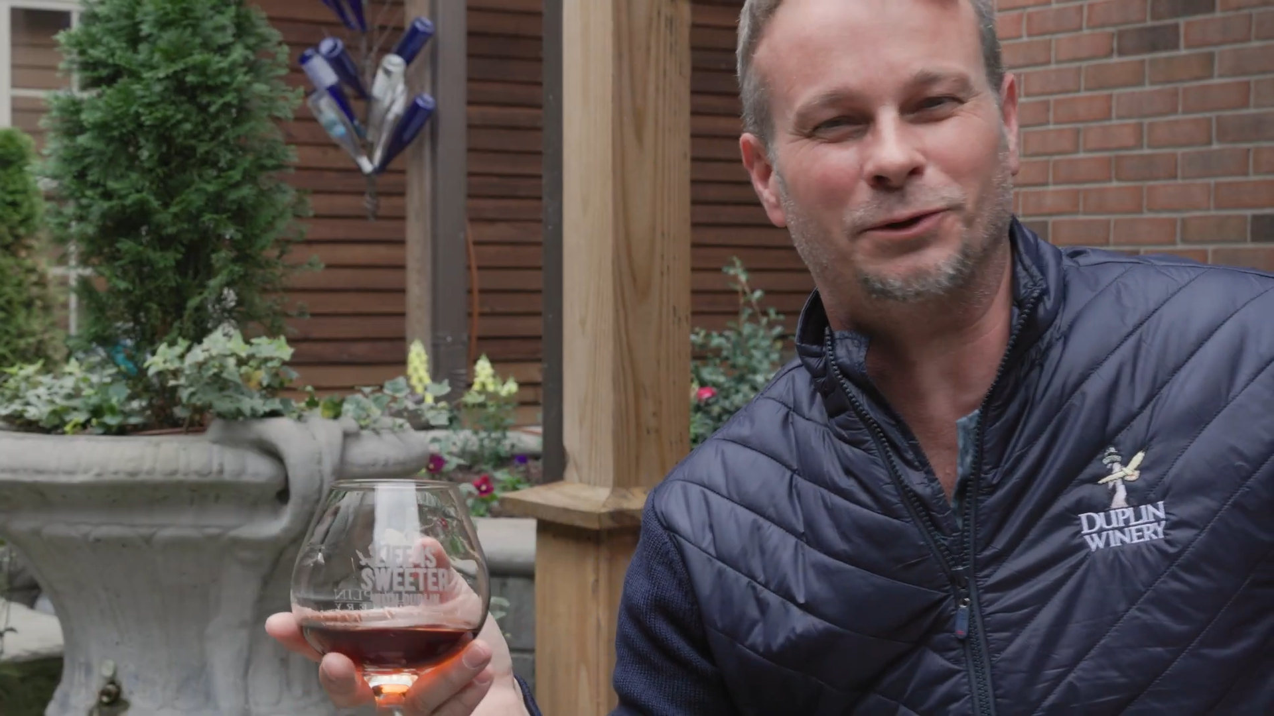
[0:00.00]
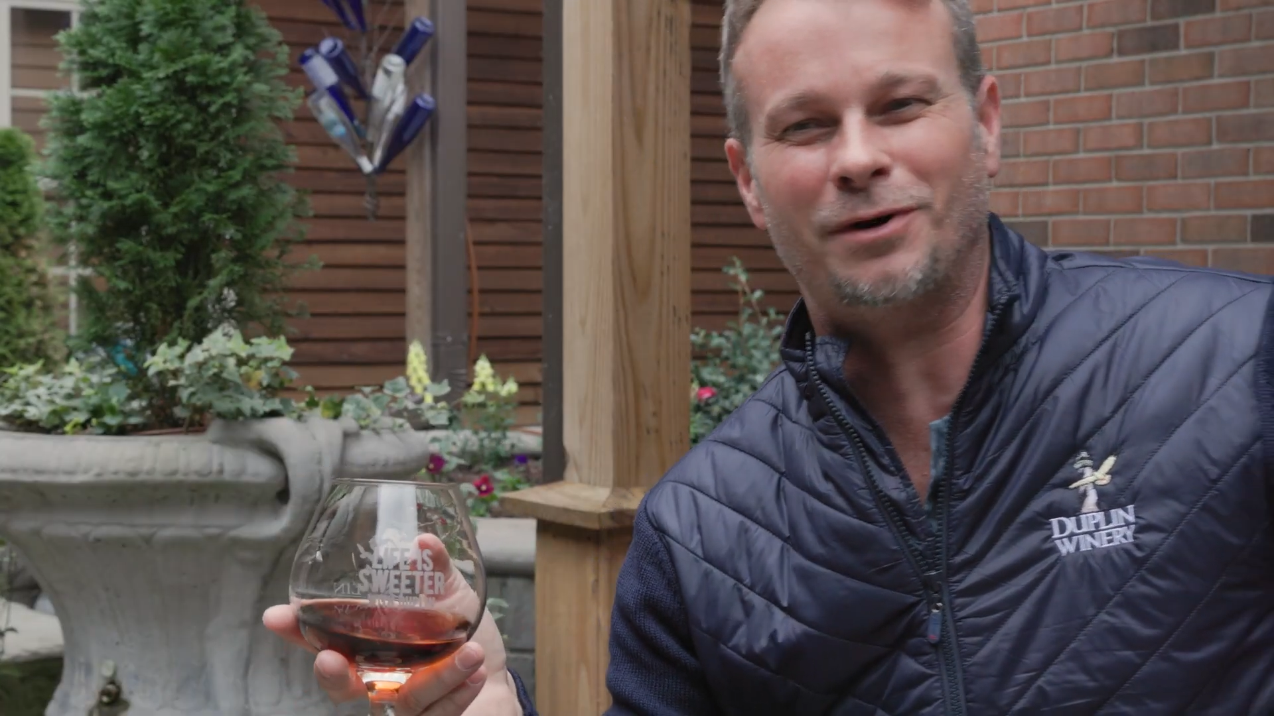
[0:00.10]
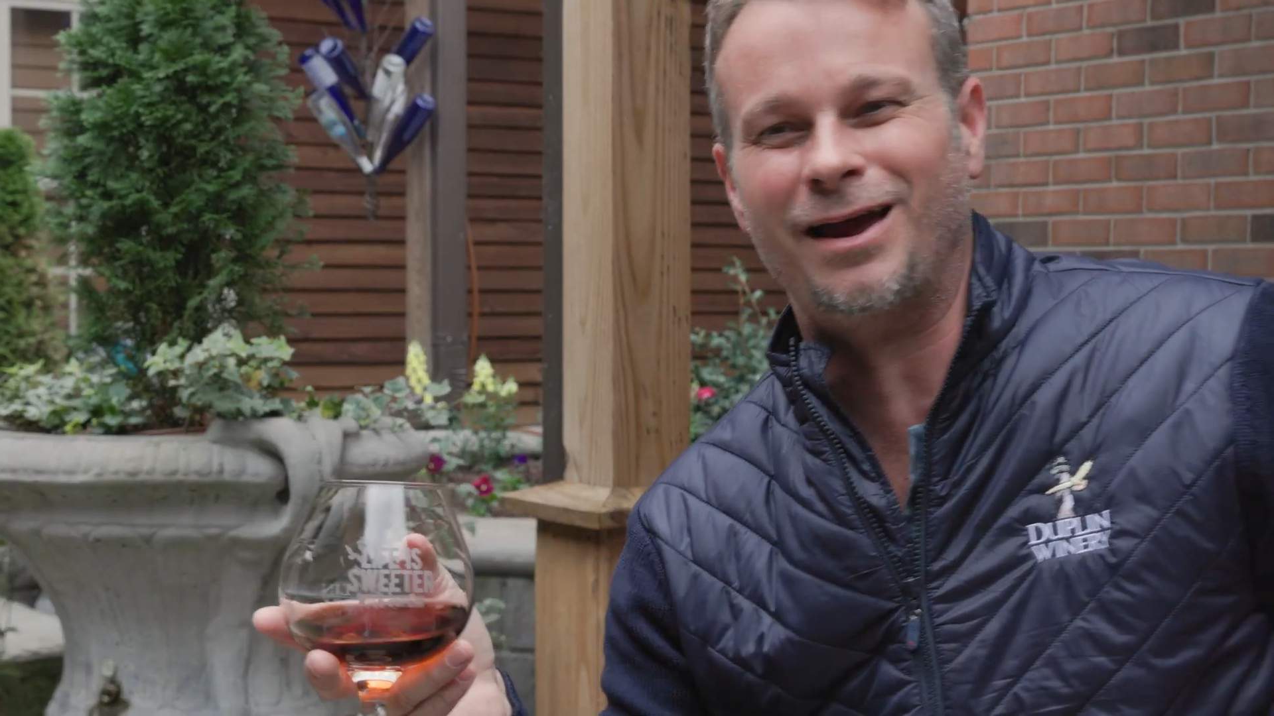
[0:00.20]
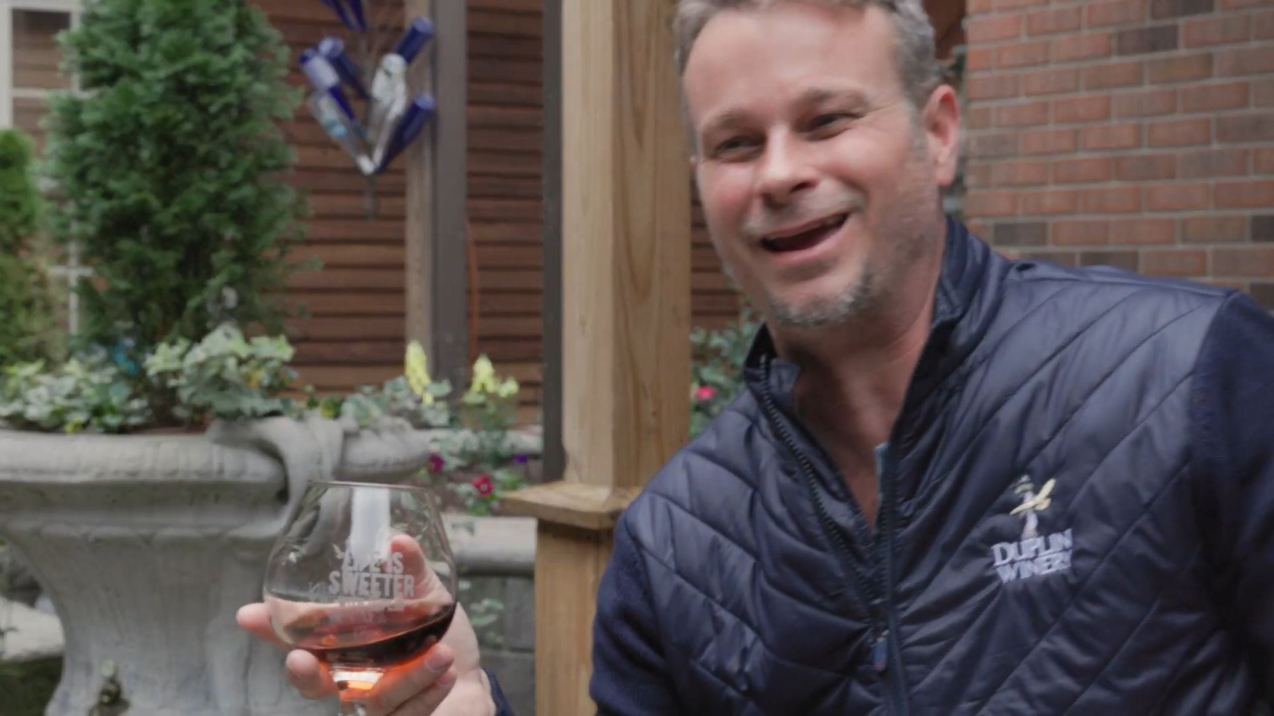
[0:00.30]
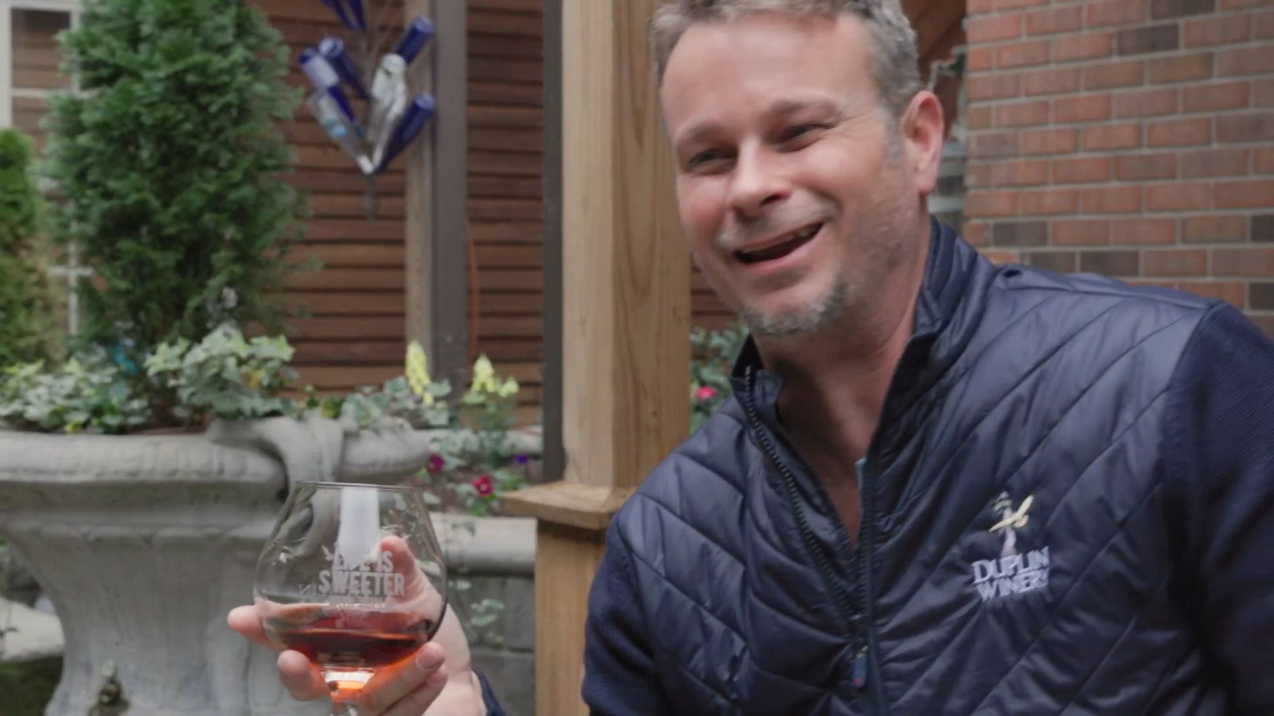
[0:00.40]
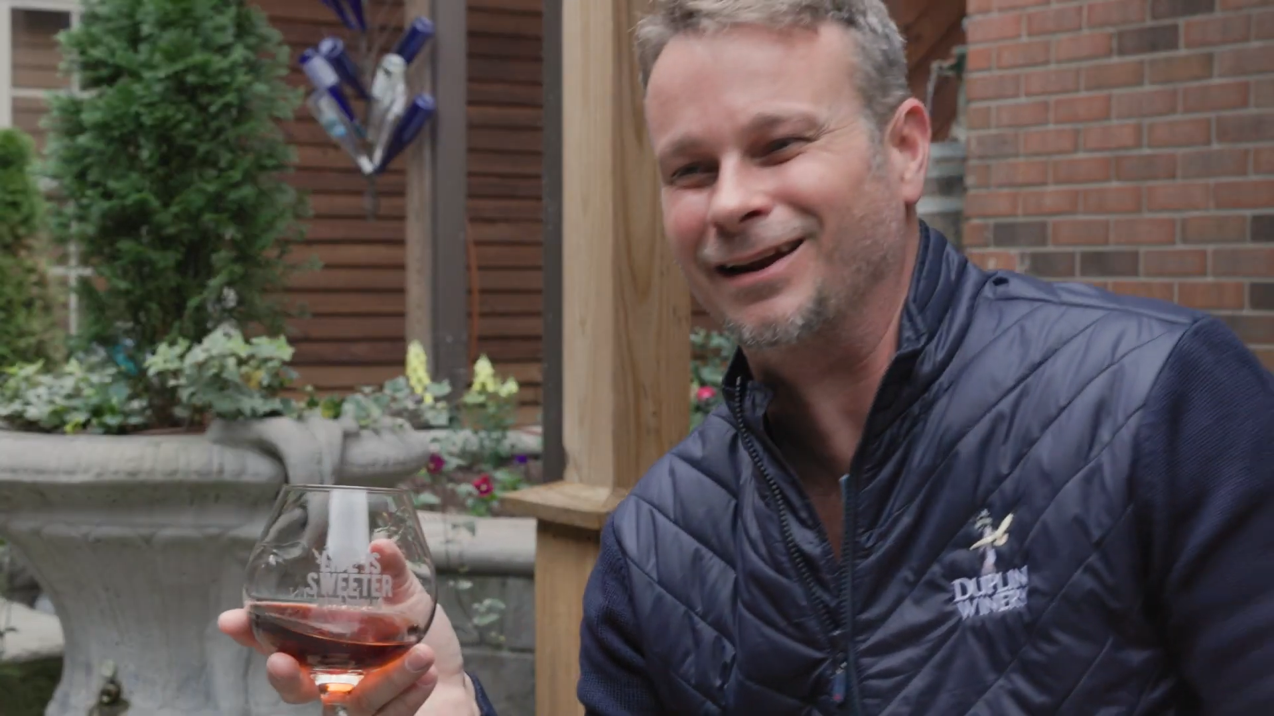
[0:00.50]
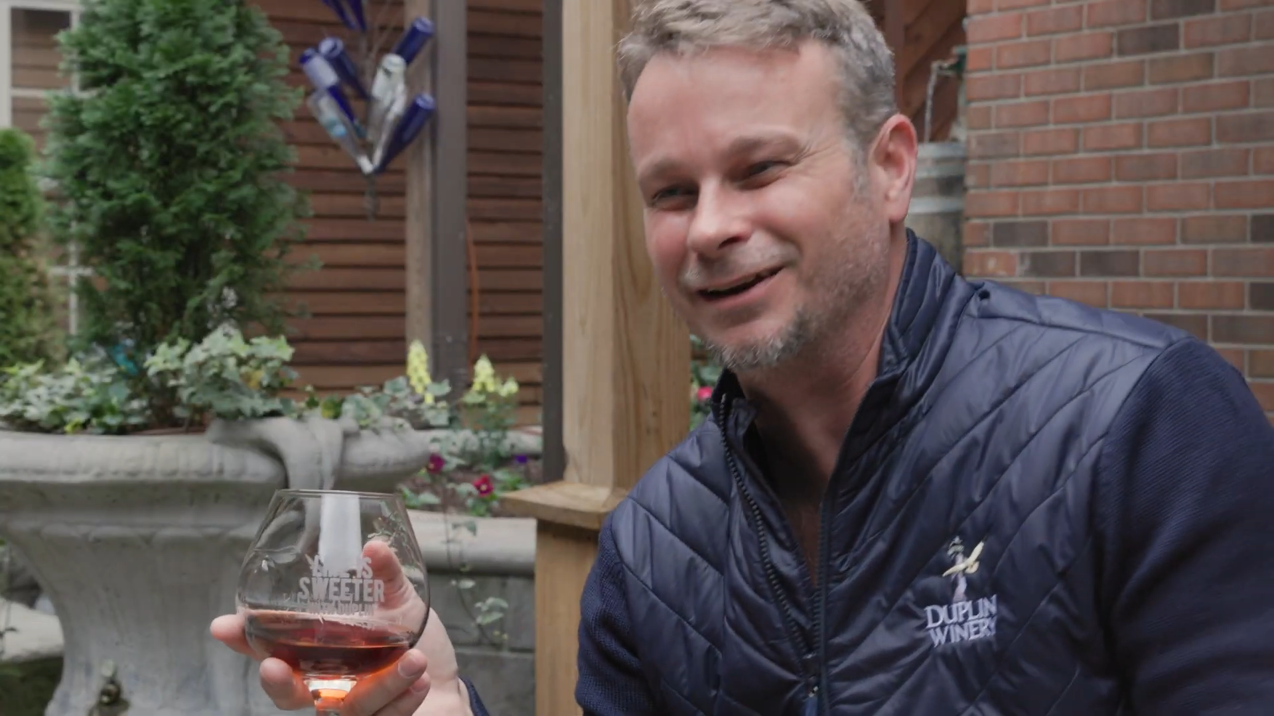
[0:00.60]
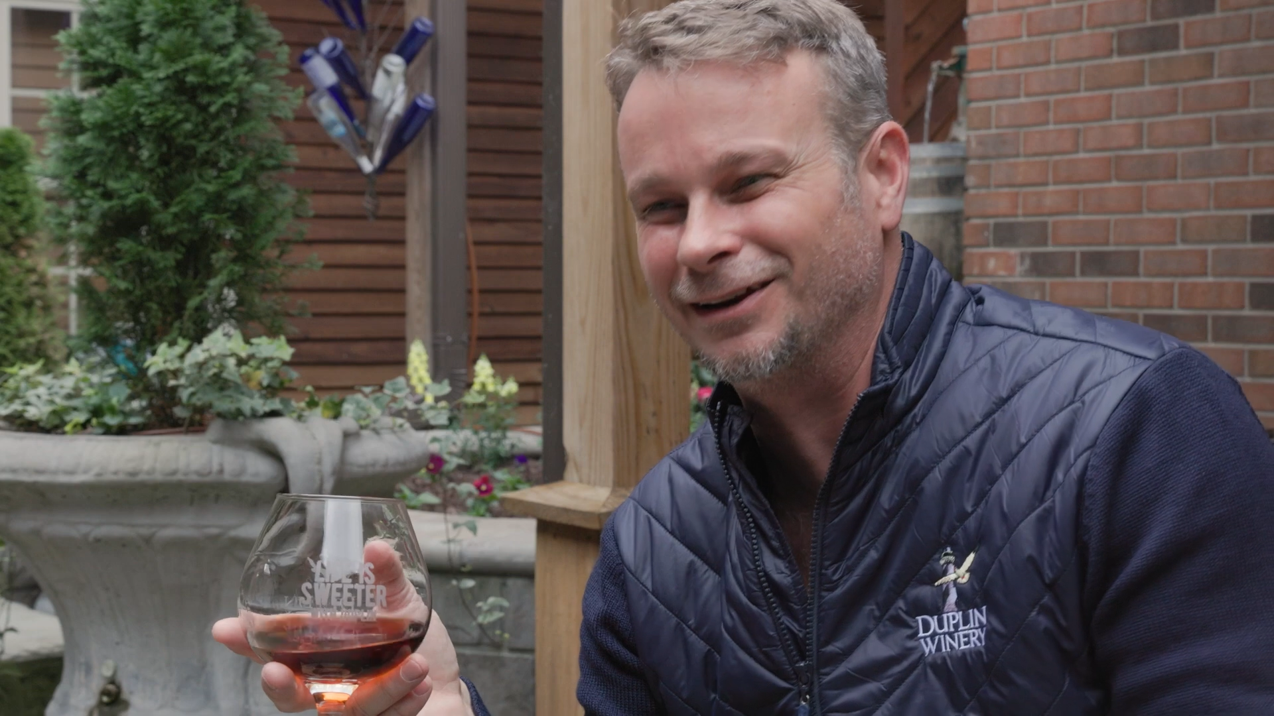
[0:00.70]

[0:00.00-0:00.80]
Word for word: rain.